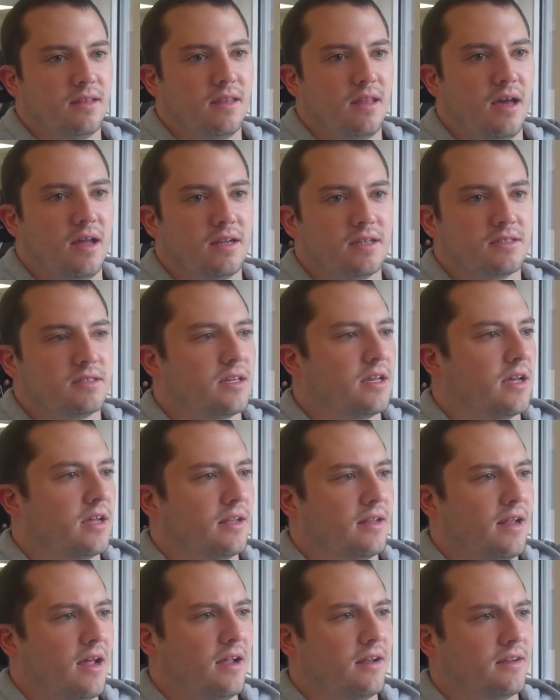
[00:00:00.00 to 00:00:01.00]
Not
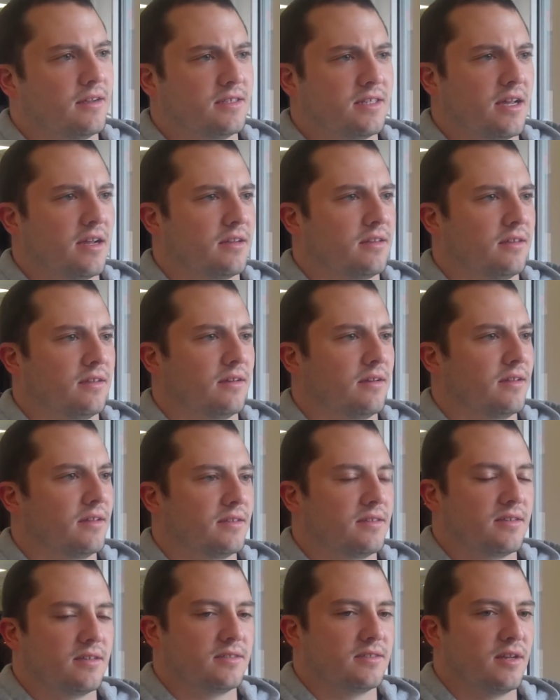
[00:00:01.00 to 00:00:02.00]
exactly,
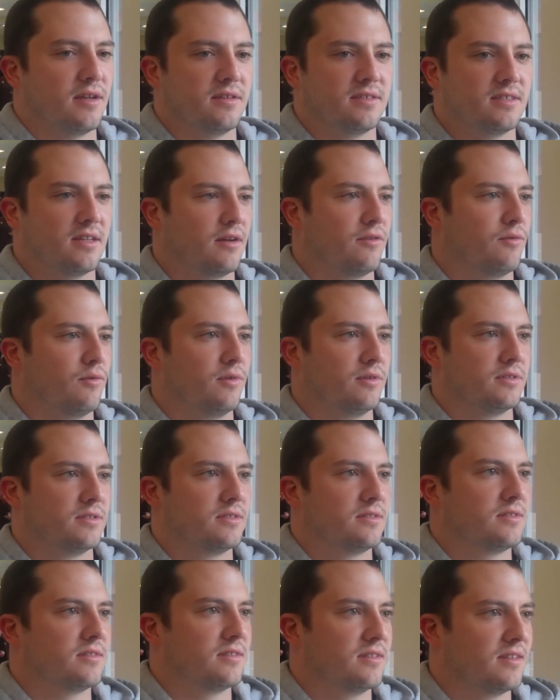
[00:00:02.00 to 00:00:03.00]
because like I said
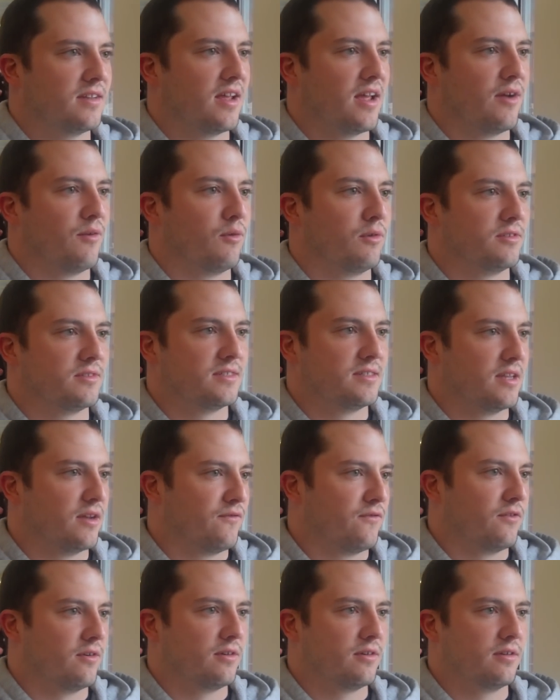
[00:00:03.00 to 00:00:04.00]
everyone's
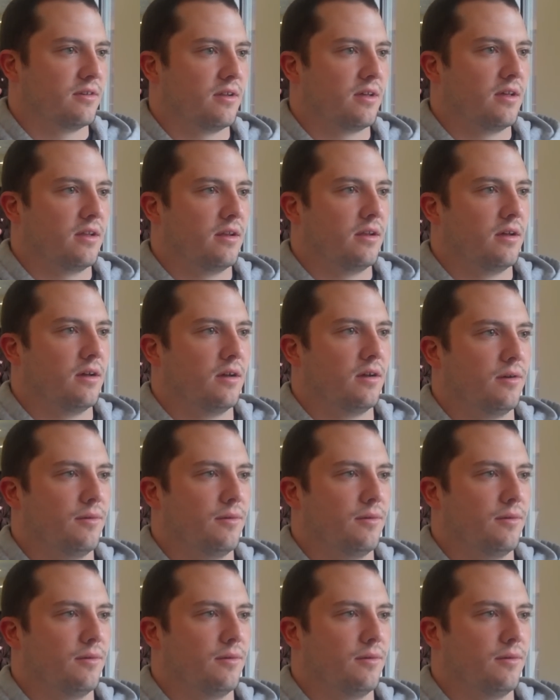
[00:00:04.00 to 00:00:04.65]
different, and